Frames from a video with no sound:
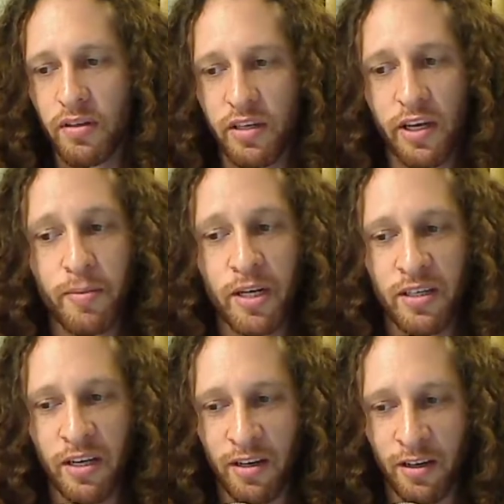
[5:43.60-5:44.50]
Day by
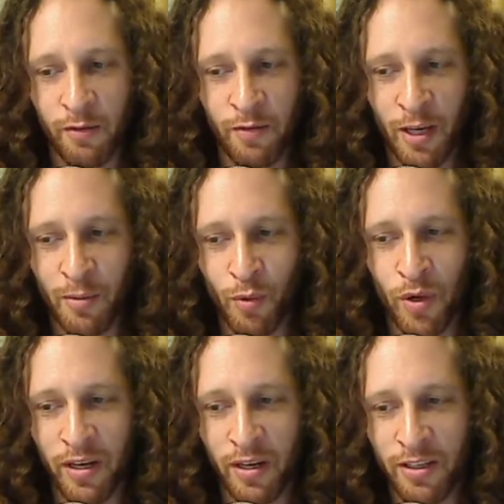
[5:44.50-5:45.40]
day, love came
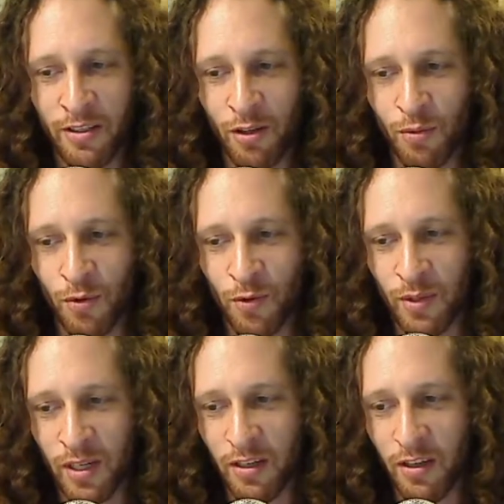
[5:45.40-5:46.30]
quietly to the
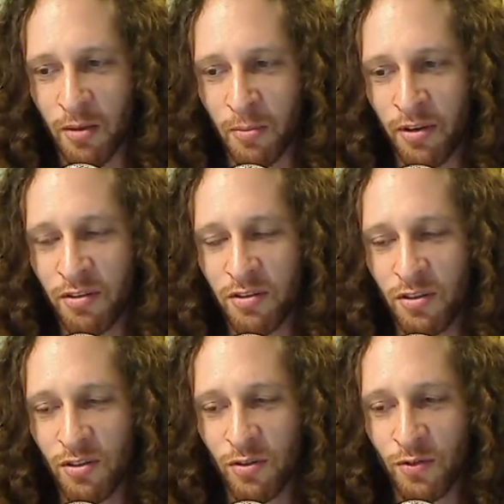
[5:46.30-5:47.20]
ward under the
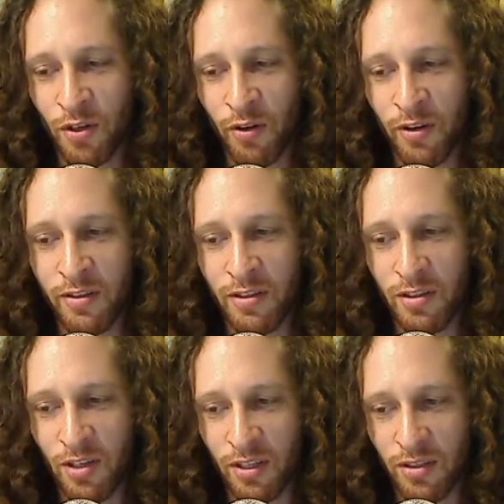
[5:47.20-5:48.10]
appearances of chocolates,
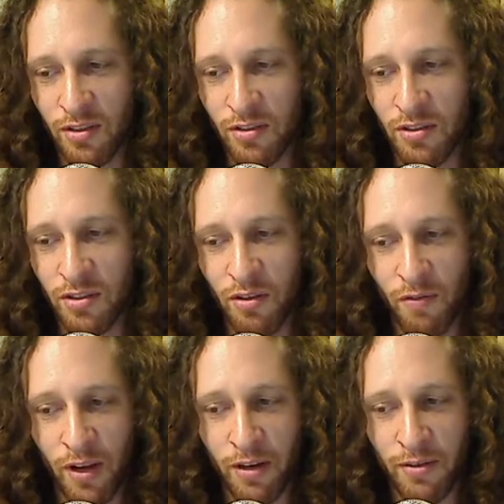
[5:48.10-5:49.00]
kisses,
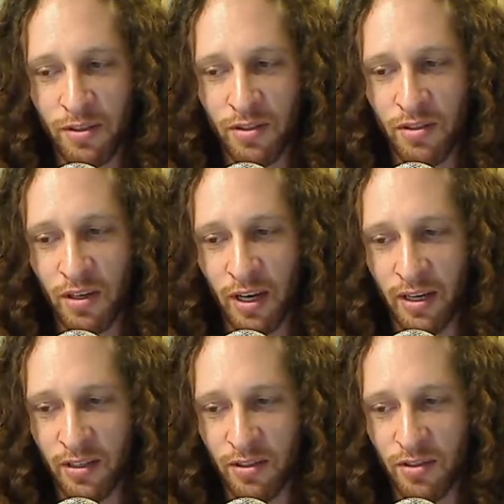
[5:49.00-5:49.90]
flowers,
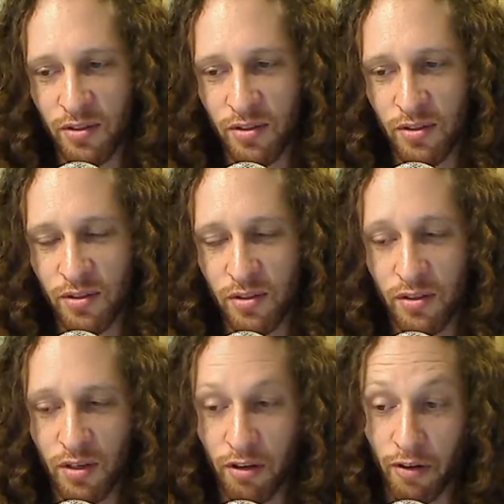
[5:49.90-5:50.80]
hands,
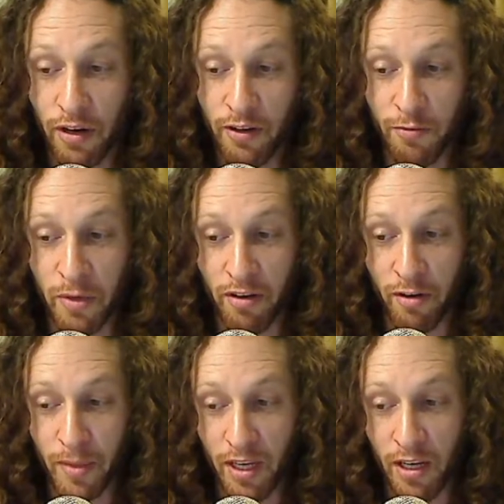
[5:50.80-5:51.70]
a relic of
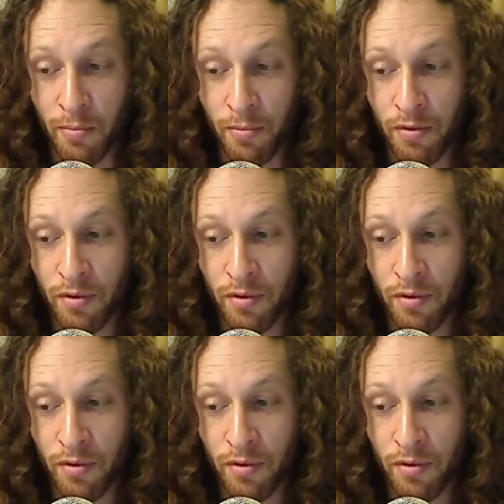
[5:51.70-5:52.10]
Mary MacKillop,